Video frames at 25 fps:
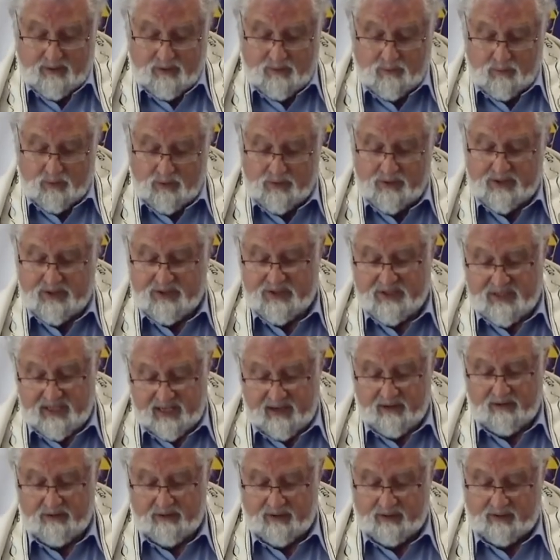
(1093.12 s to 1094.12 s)
were
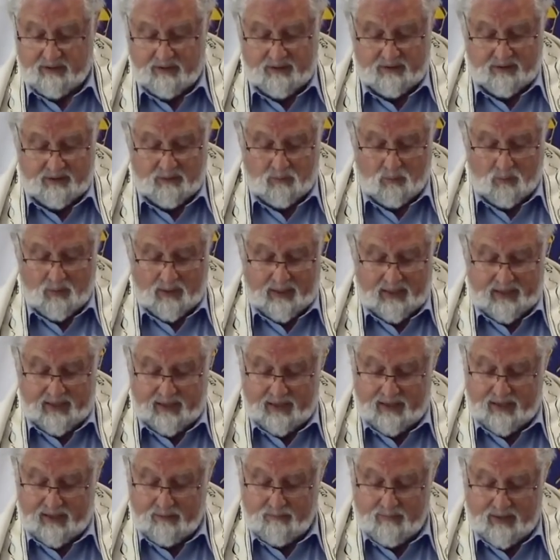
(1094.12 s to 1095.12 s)
astounded at the way
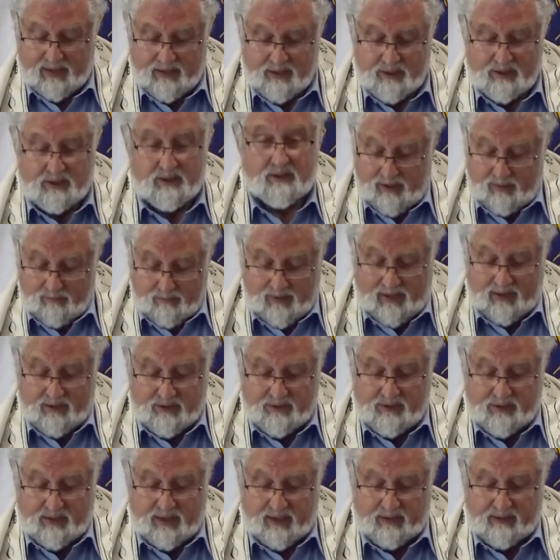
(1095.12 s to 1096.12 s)
he managed
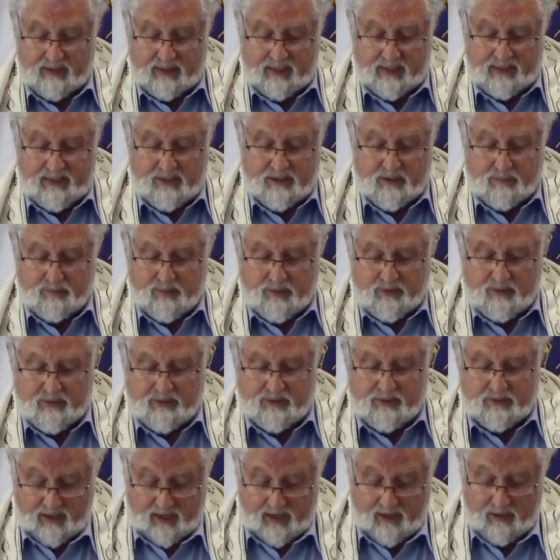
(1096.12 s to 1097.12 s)
the unclean spirit
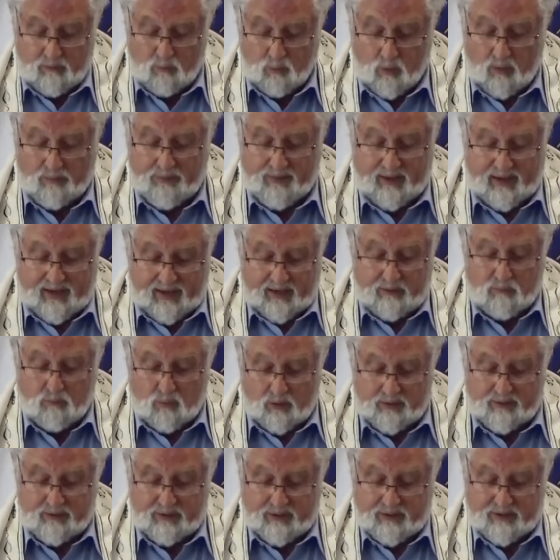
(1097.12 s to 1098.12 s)
and what they had
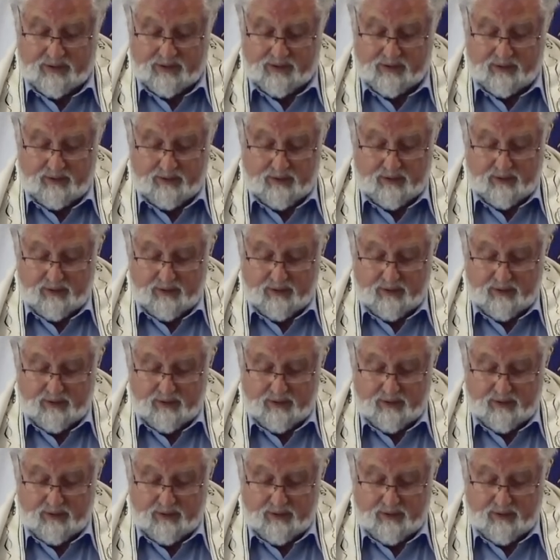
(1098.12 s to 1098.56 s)
witnessed.